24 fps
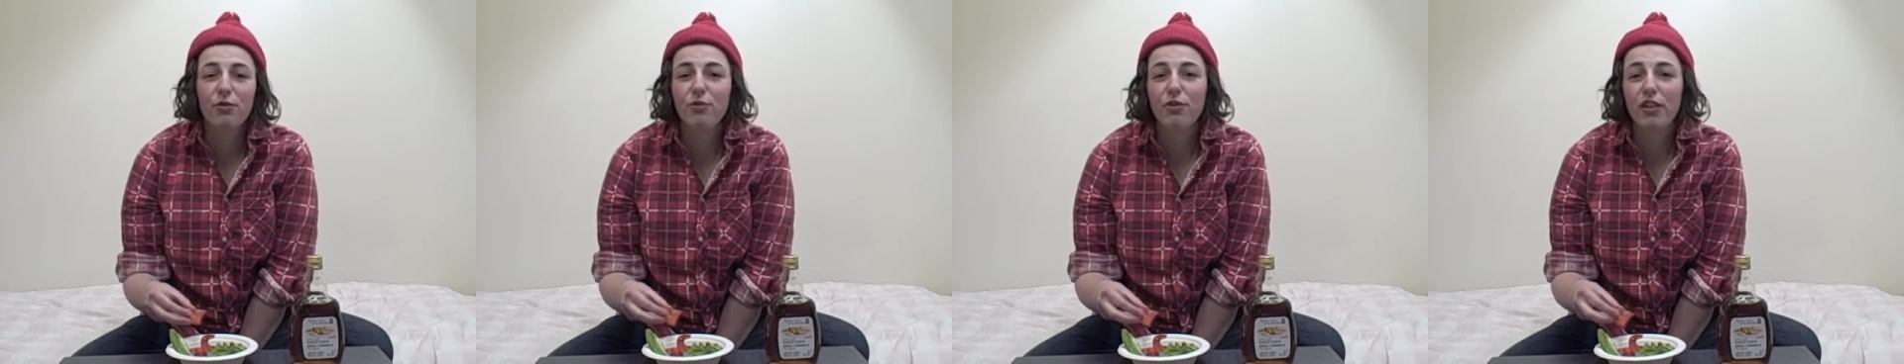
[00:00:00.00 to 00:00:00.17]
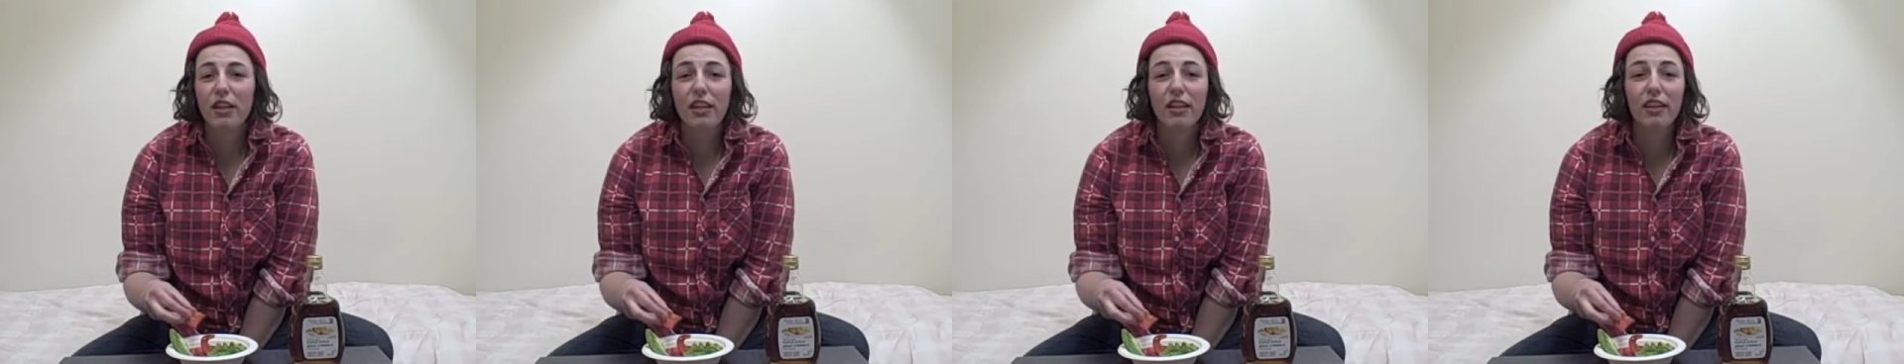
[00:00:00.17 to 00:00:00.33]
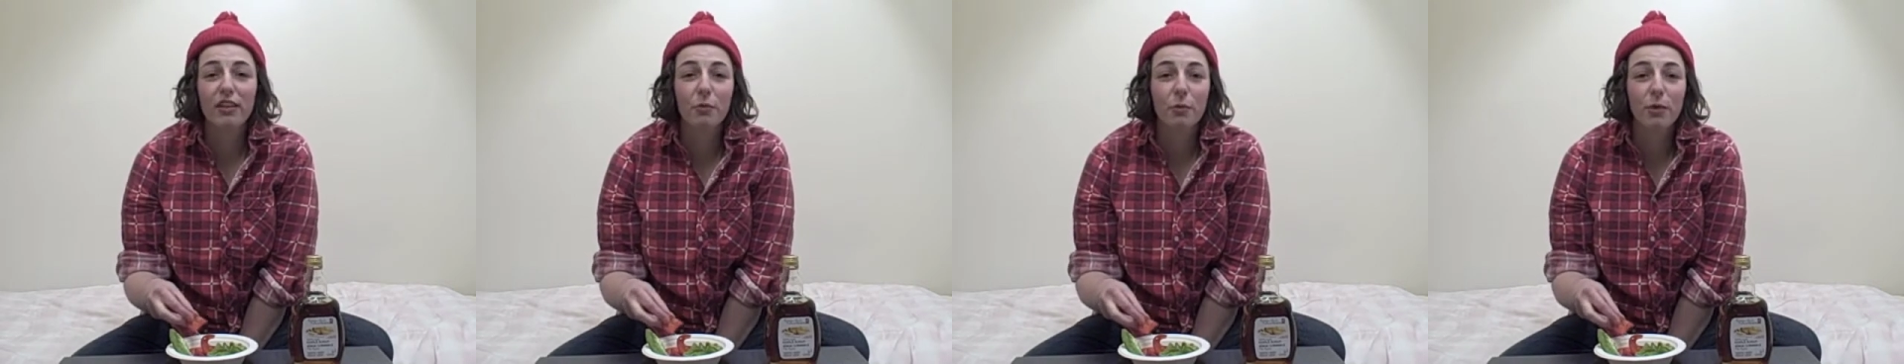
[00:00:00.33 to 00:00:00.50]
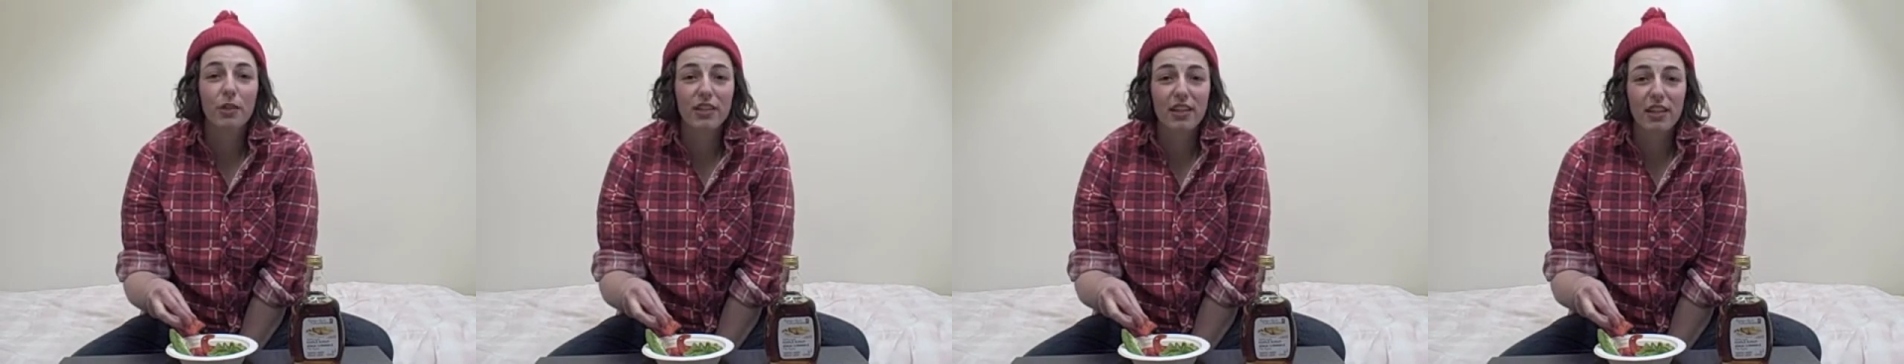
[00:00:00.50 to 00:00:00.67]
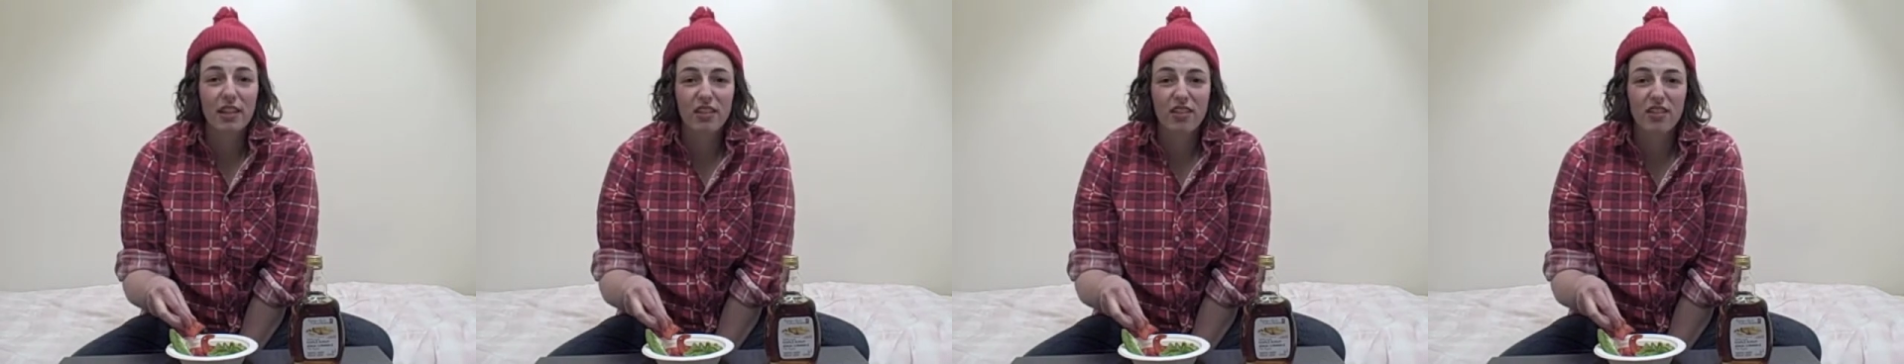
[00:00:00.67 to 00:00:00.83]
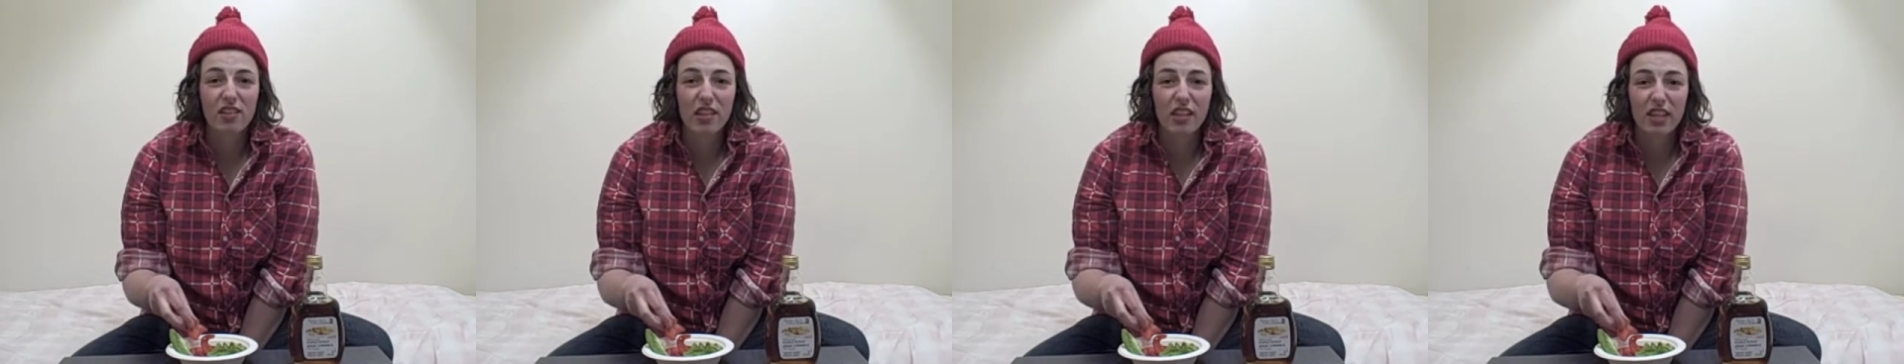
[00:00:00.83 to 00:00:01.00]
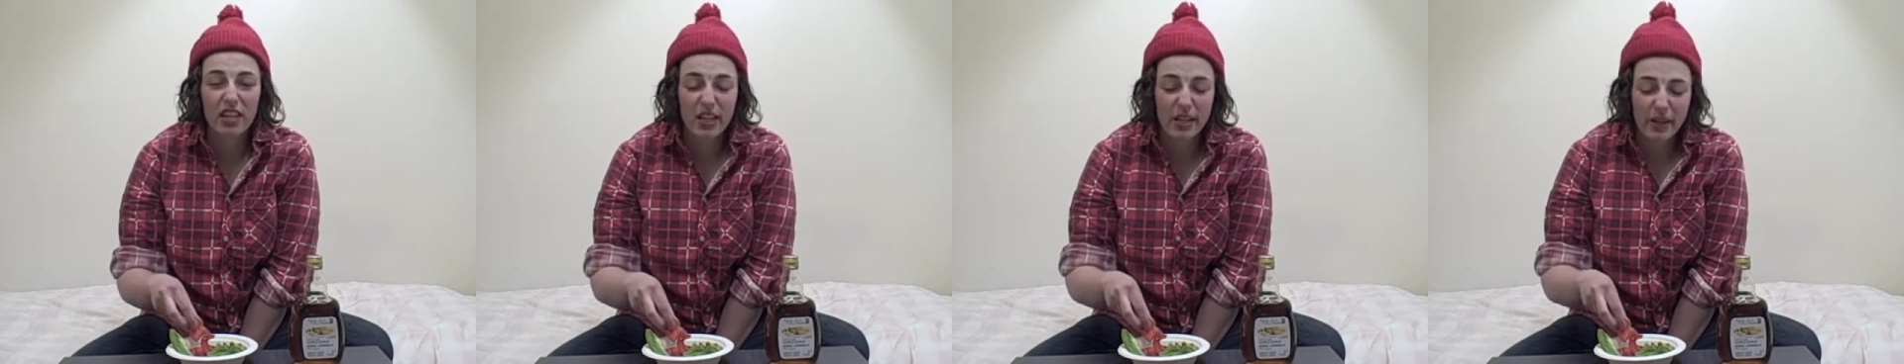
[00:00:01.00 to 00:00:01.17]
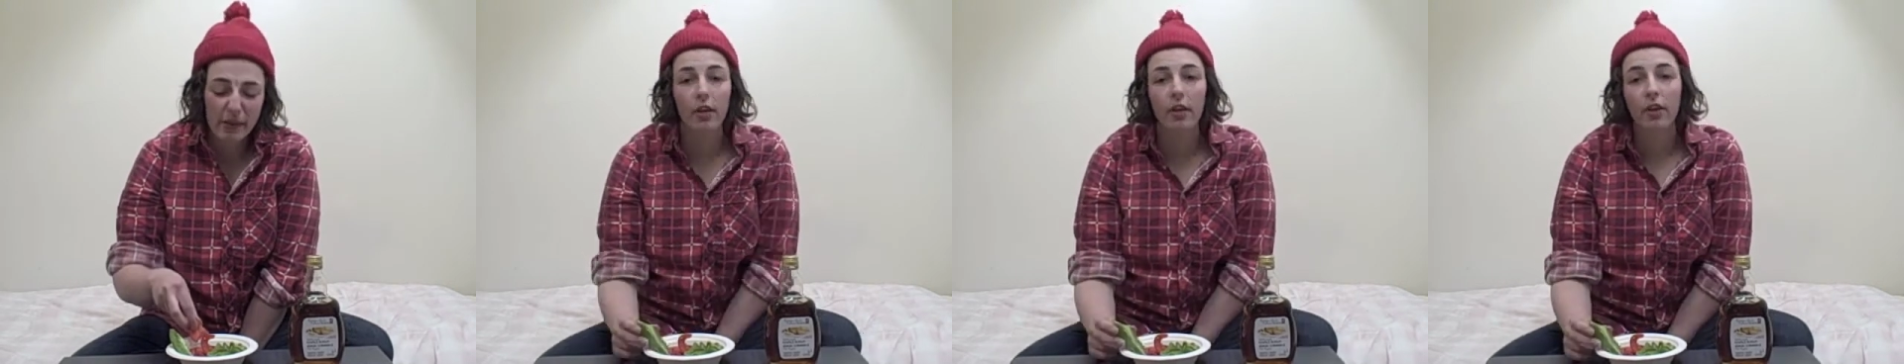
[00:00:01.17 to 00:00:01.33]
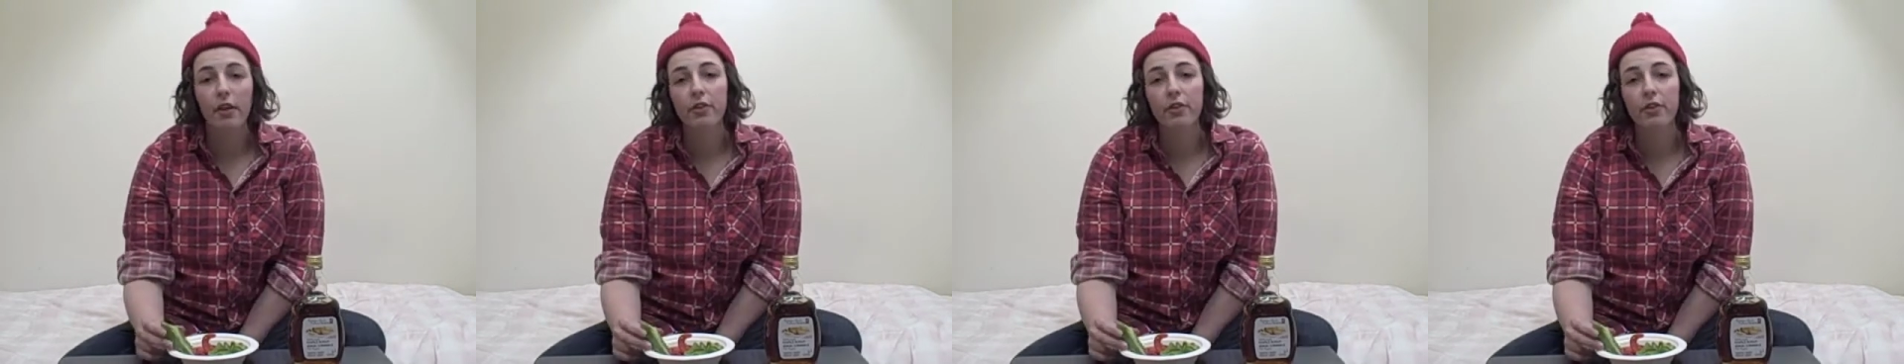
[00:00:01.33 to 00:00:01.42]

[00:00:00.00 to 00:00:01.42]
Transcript: think it would taste like.